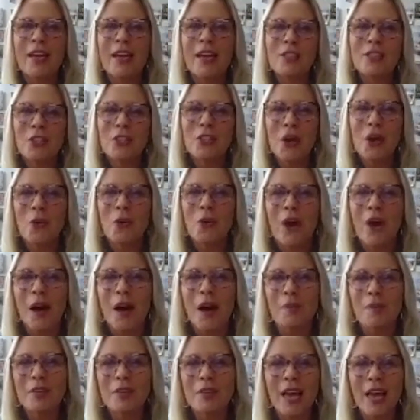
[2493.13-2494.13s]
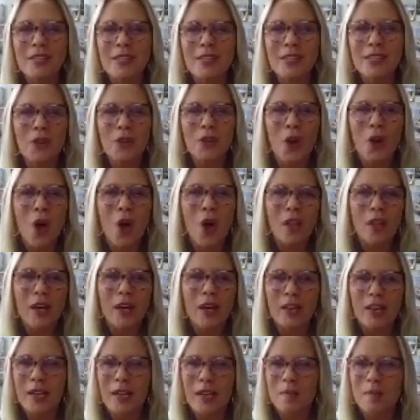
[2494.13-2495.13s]
So yes, they're all
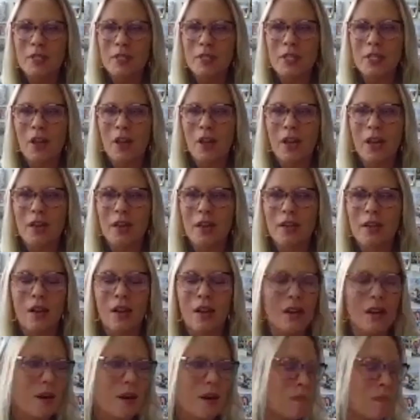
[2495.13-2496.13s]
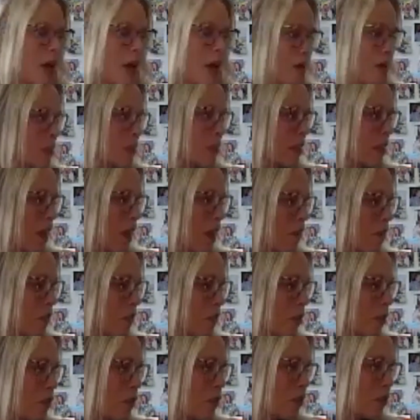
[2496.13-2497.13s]
on Amazon. I would love
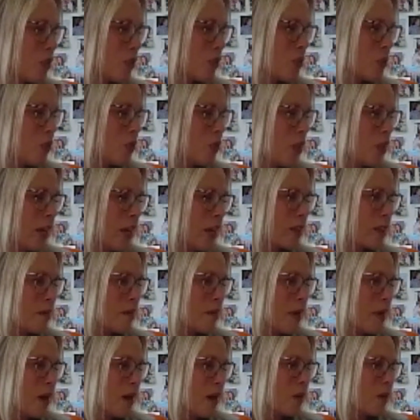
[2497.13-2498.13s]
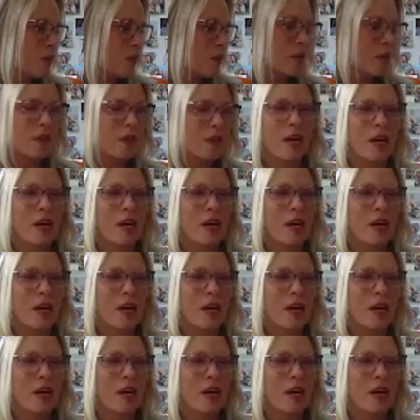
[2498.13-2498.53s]
for you to check them out.